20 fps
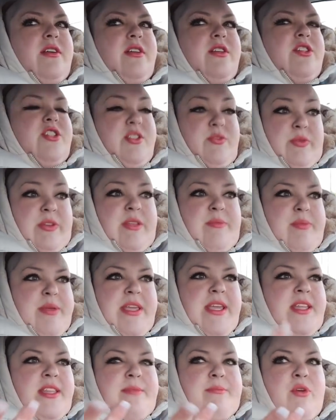just really
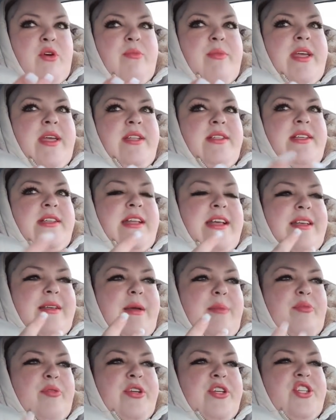being in the moment yeah.
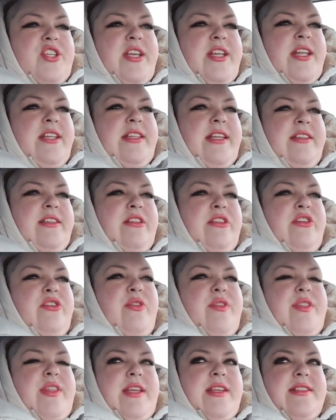and appreciating like the
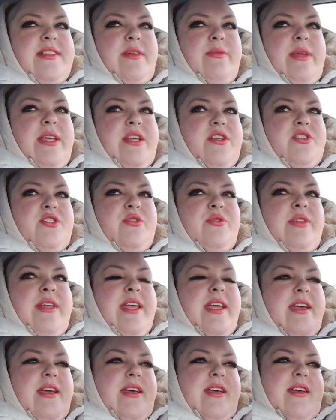little things that we can do
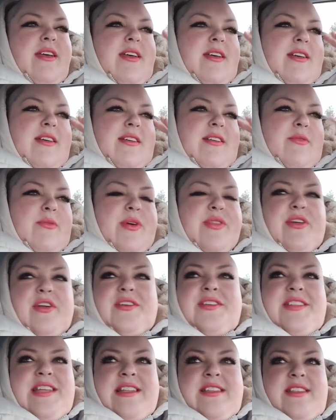like with
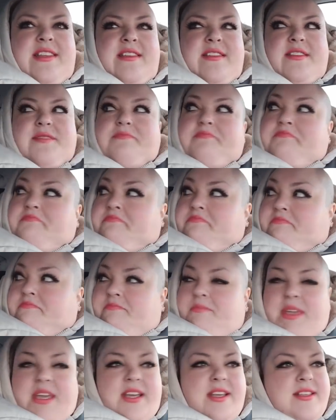our senses
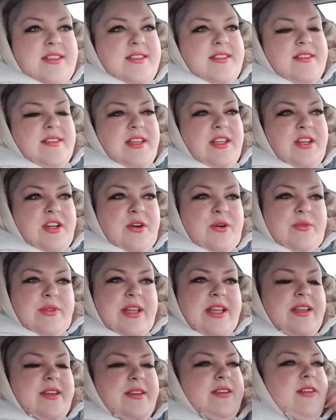because you know
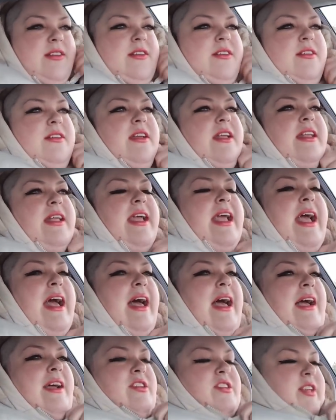like and it
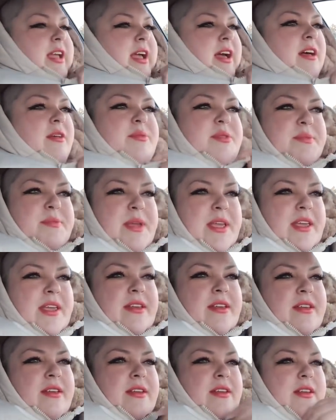actually helps
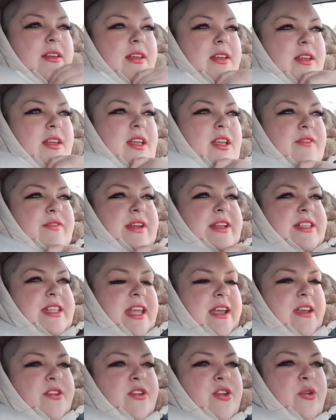me if i
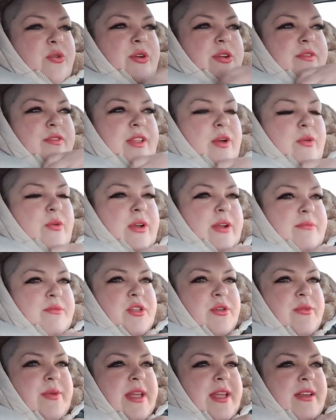take note of like what i'm
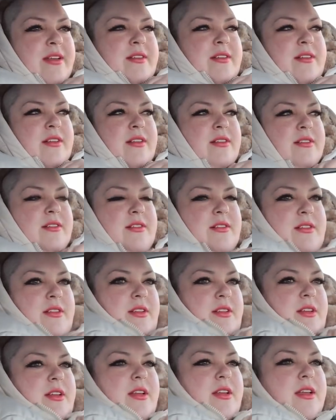doing
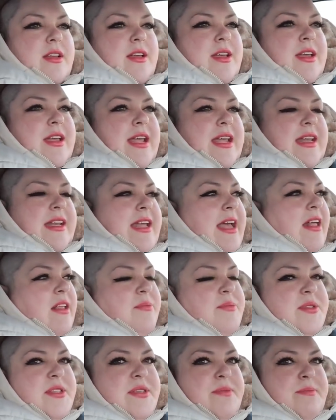it
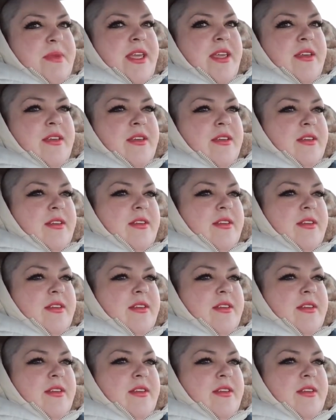helps me